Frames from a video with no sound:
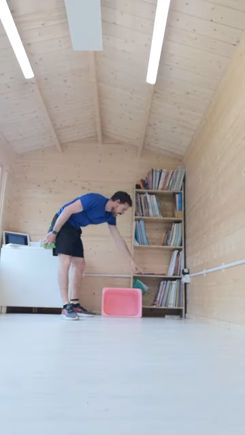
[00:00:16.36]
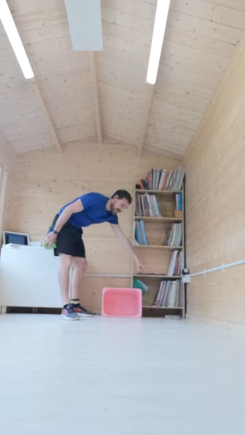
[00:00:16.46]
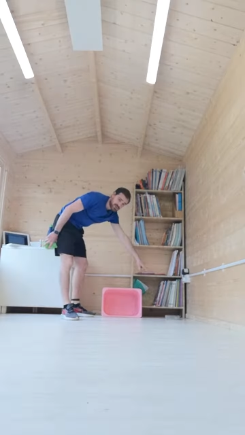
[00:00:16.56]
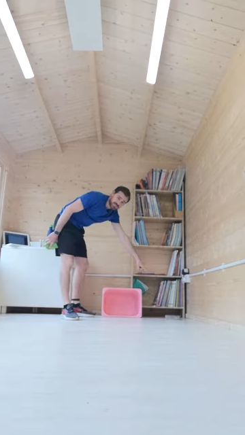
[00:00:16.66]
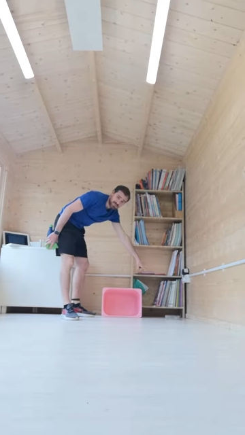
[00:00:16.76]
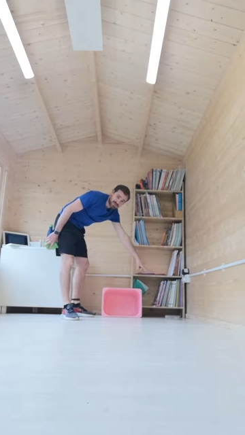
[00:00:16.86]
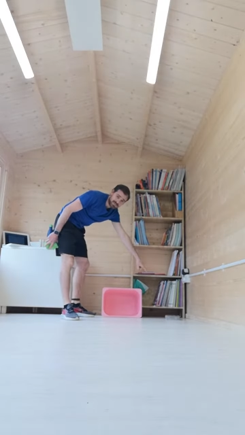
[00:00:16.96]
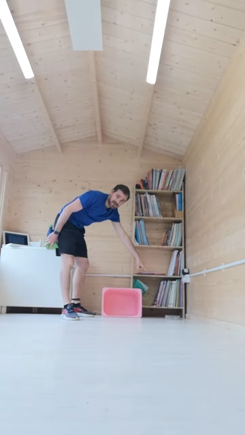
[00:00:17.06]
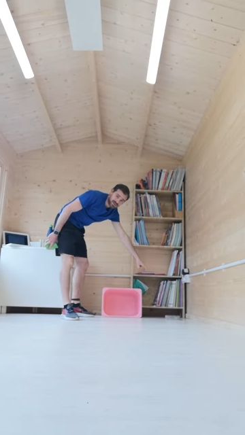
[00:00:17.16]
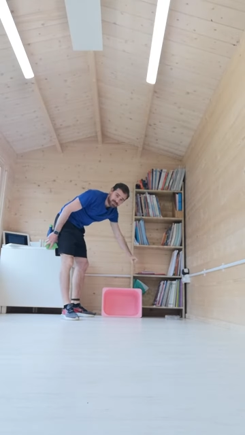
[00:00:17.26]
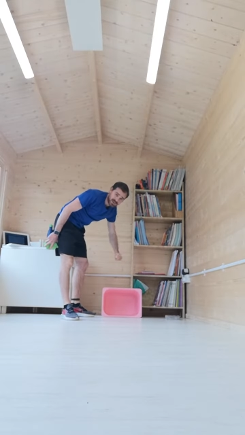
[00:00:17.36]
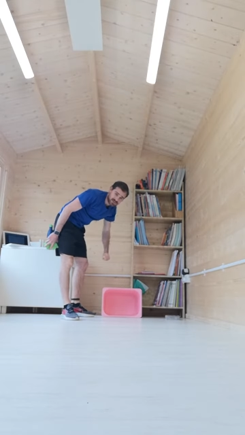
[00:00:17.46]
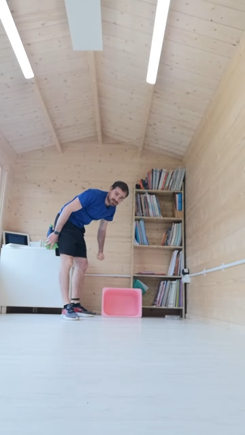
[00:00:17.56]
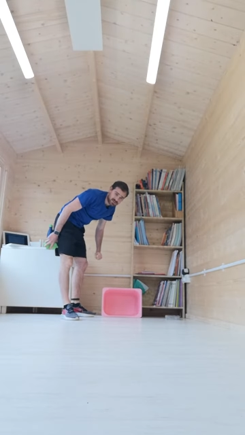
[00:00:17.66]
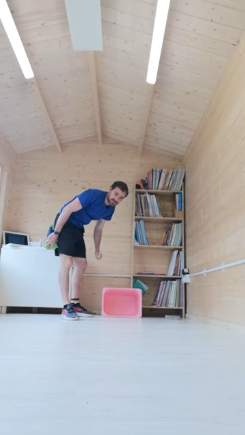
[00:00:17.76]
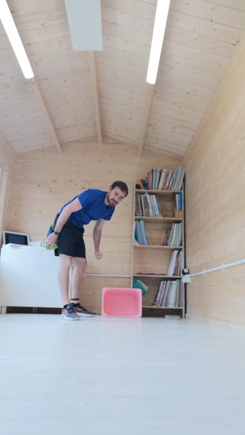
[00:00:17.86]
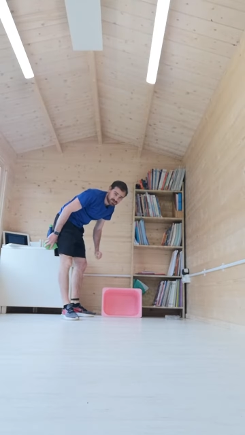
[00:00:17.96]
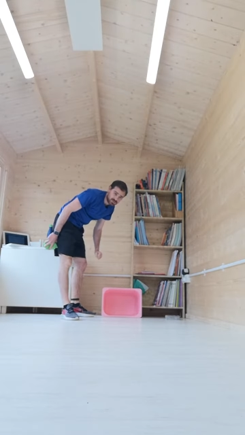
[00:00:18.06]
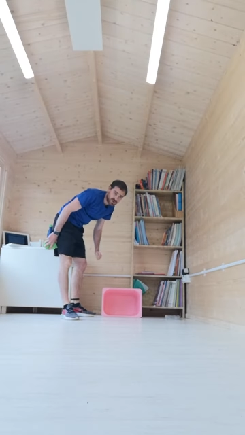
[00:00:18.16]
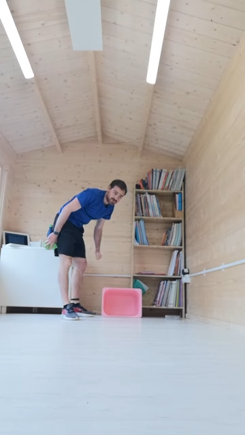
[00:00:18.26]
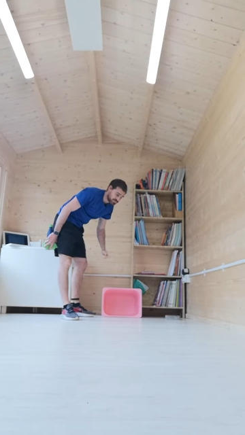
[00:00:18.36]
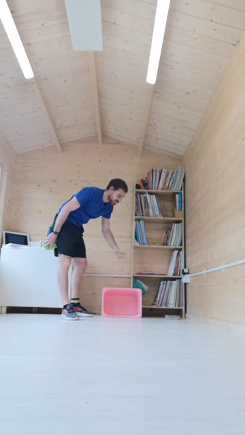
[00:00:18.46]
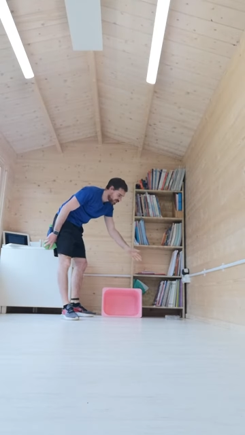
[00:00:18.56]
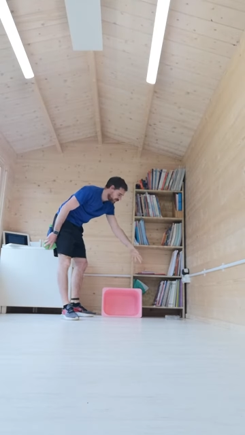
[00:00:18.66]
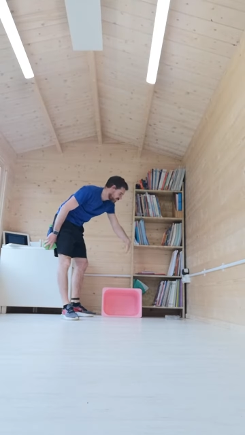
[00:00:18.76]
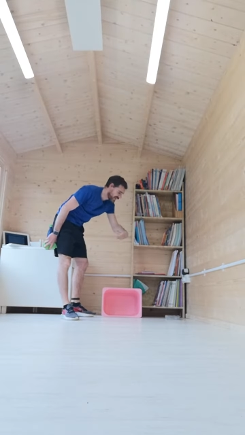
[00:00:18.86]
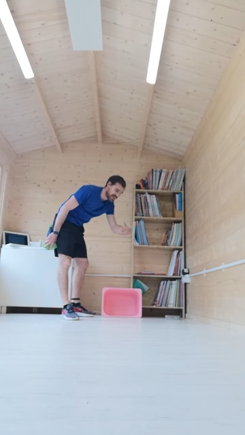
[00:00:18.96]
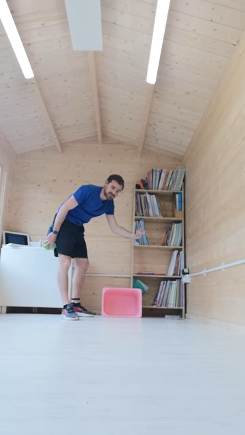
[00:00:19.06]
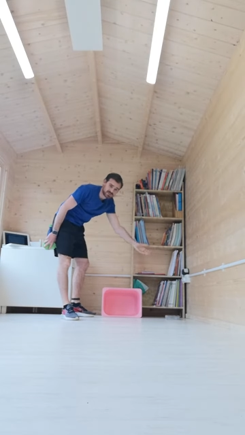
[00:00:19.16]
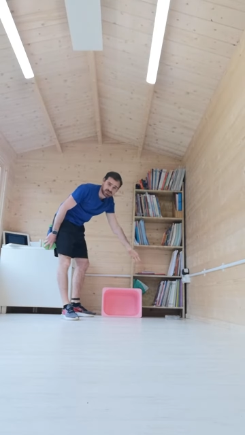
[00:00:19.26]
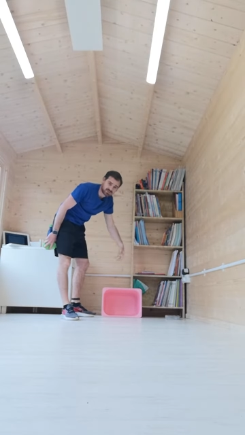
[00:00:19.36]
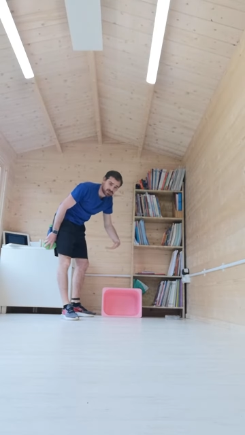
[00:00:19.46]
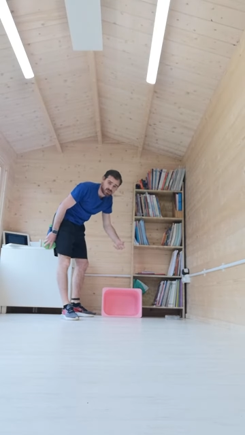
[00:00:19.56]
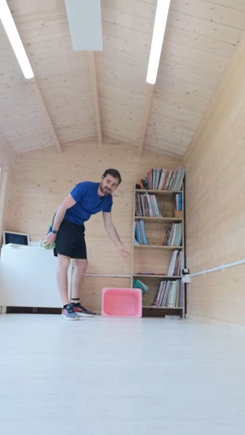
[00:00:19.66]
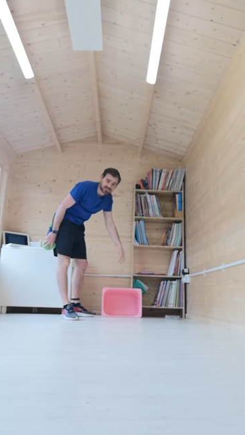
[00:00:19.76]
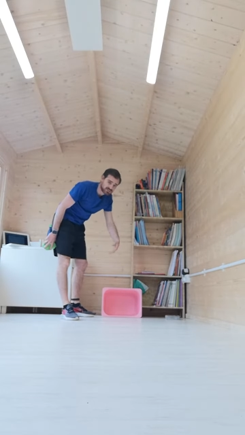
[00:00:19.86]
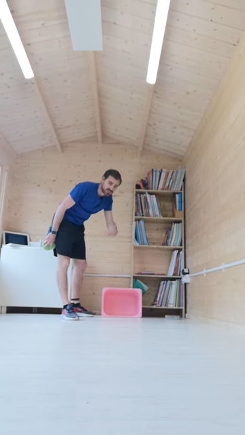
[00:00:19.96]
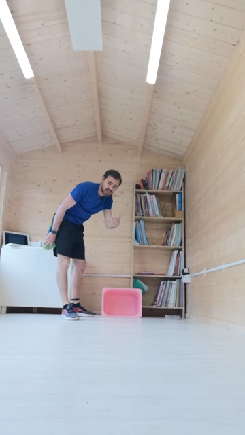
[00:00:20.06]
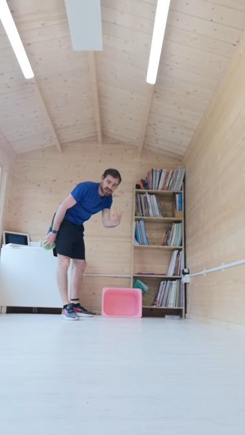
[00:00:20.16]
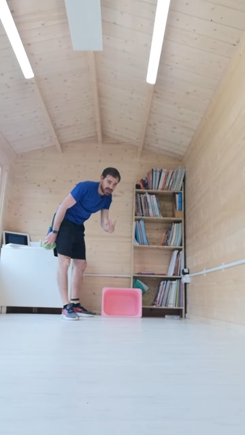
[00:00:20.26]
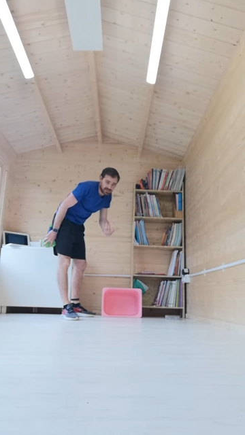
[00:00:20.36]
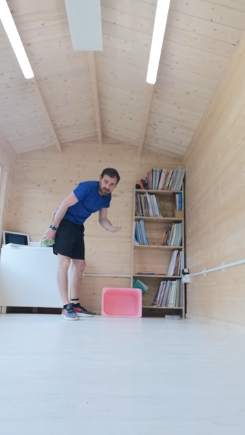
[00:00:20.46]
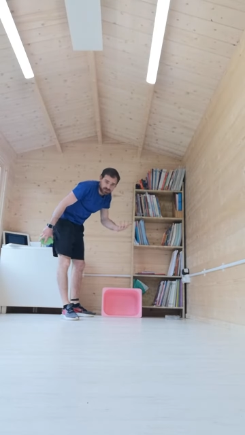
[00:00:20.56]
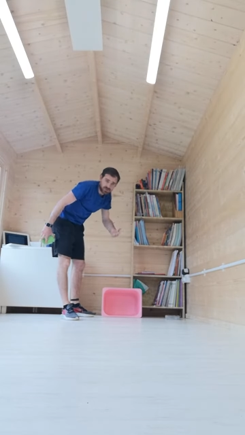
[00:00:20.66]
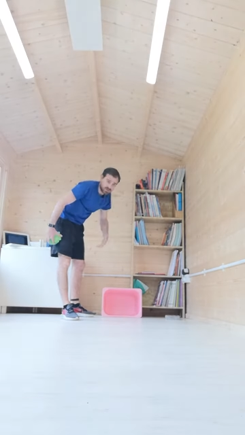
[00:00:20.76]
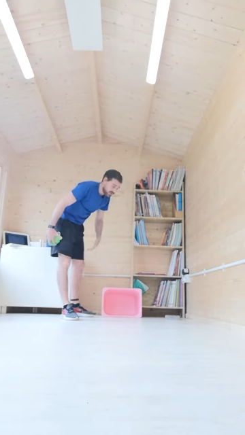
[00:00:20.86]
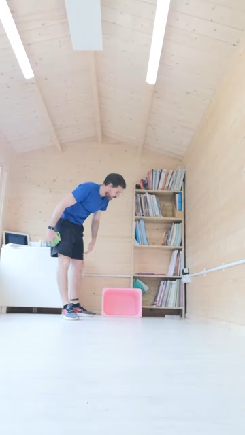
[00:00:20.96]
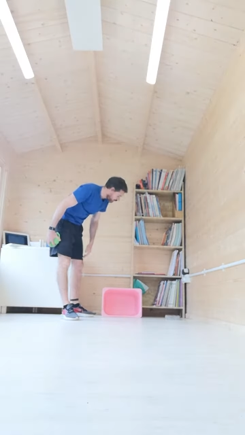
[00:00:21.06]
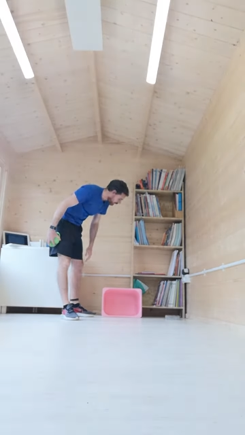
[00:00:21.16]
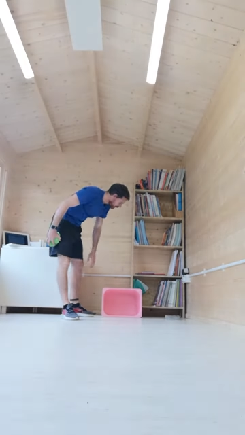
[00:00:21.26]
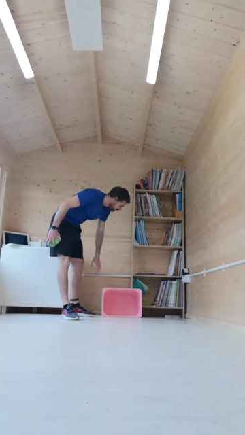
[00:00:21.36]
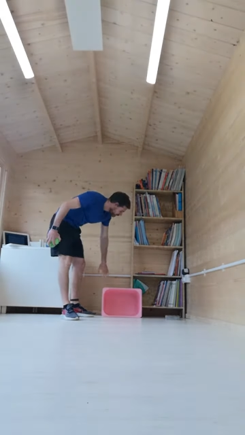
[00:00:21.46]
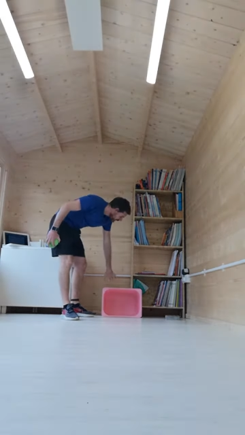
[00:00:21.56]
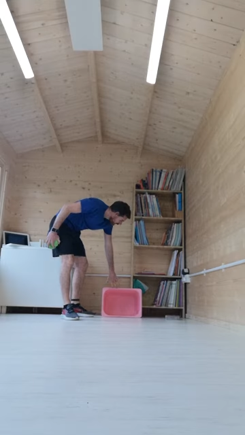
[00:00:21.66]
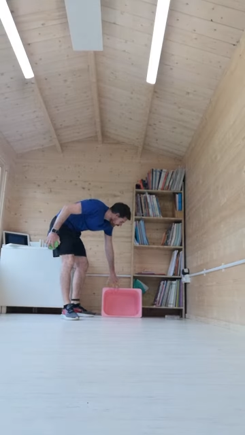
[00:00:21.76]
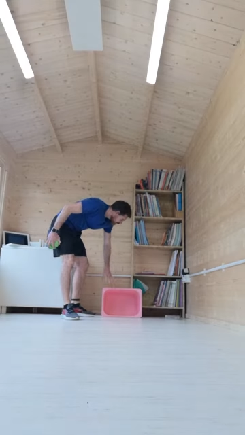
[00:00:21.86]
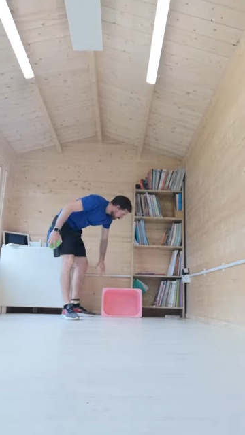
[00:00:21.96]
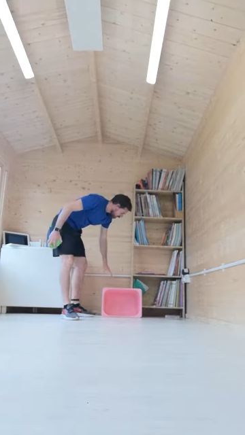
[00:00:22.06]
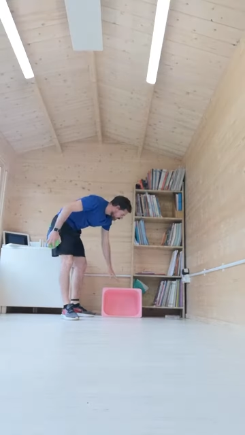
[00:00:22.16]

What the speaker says: [unreadable: no face in view]